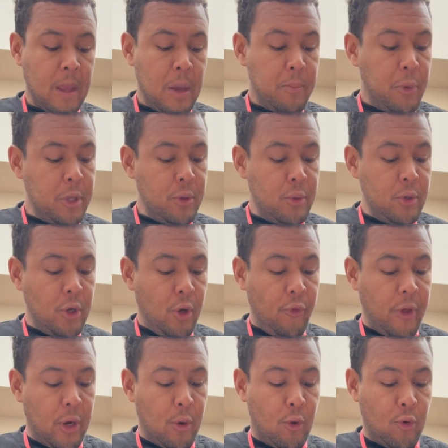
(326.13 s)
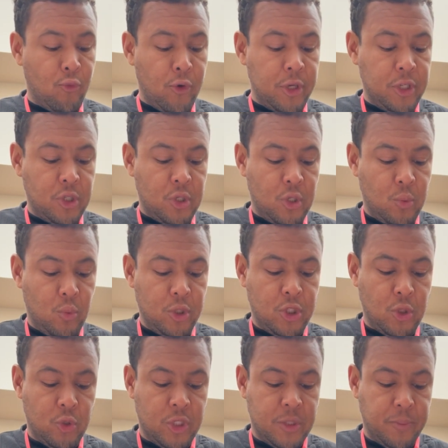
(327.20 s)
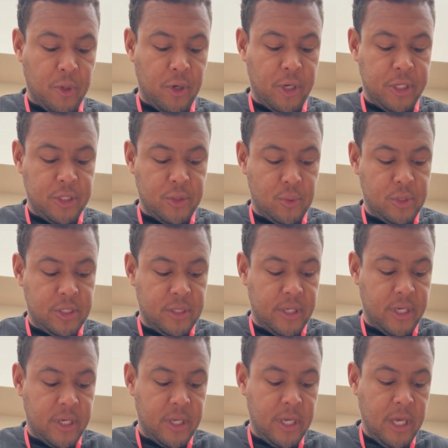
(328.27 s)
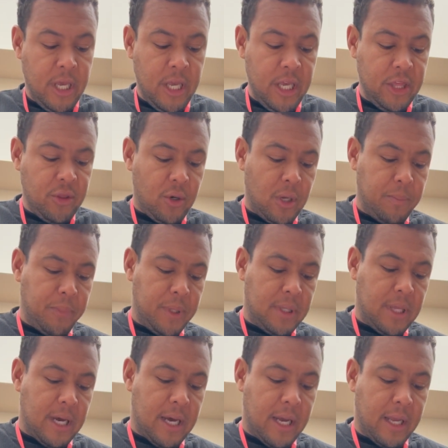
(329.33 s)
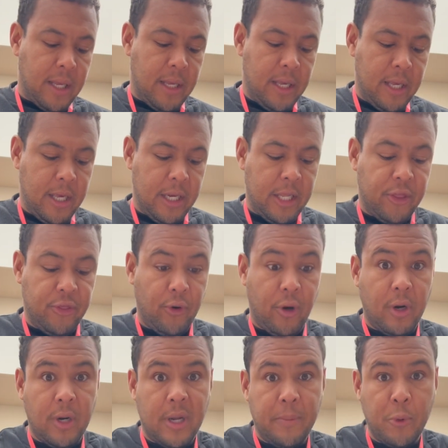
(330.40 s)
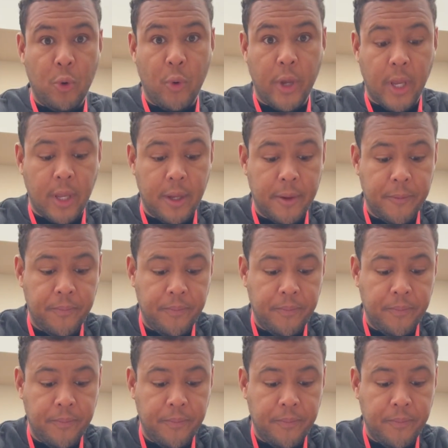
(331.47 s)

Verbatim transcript: But you know that old Grinch was so smart and so slick, he thought up a lie, and he thought it up quick.